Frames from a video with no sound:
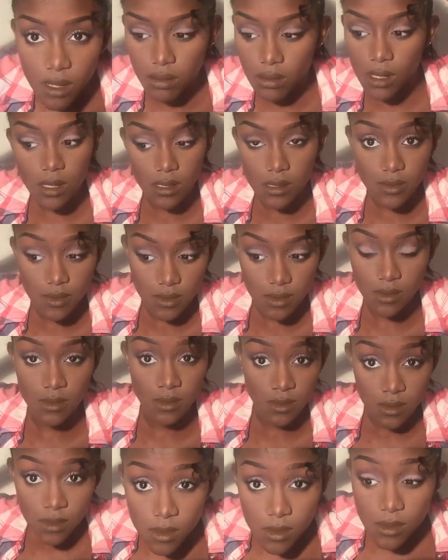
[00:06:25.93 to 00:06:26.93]
but I could
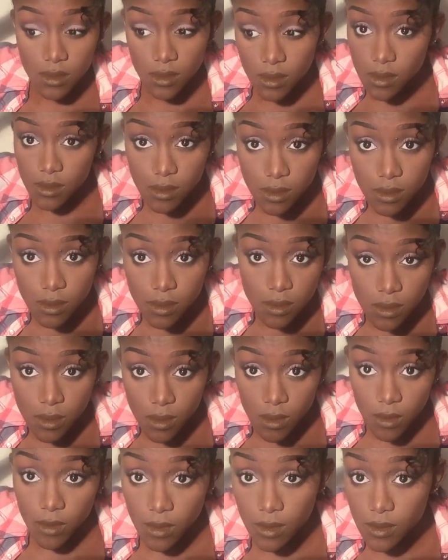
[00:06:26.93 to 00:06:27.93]
play them too.
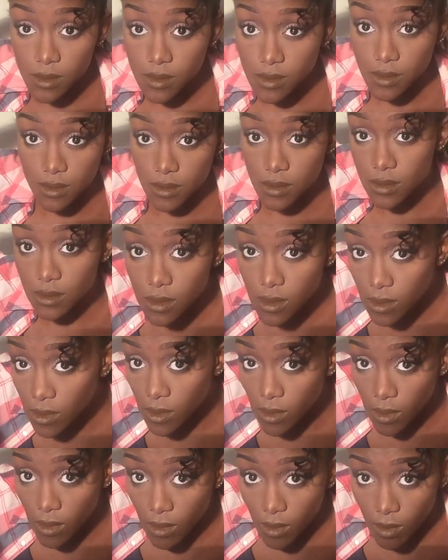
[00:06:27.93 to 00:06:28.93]
Be careful who you
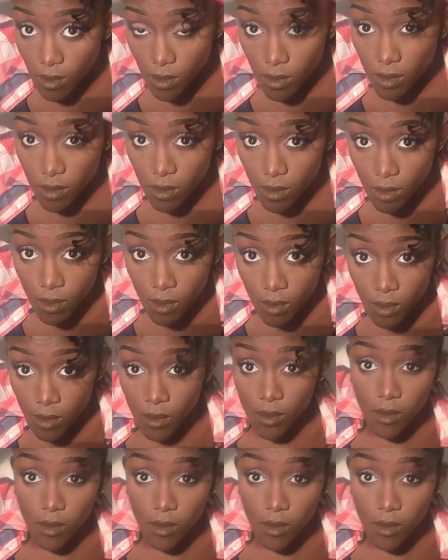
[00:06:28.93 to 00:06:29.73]
love, they